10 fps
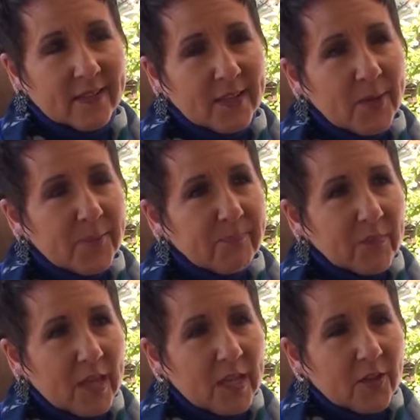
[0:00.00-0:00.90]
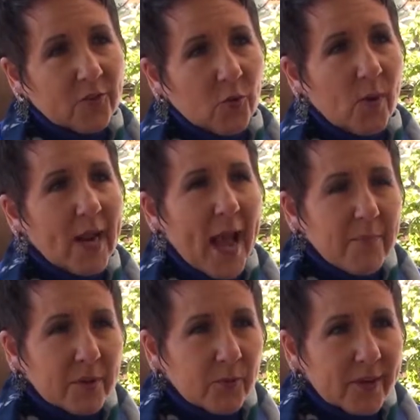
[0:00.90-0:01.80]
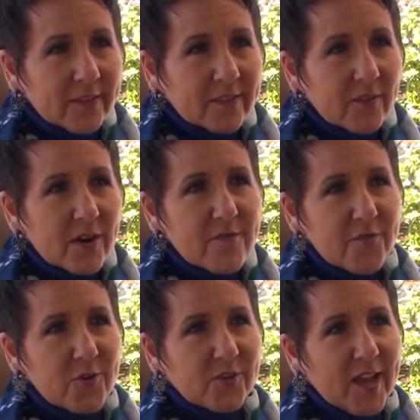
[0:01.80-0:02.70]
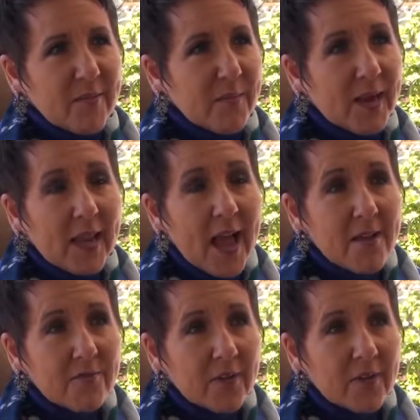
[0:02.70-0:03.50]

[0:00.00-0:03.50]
And so what happened was, the very first time in my life,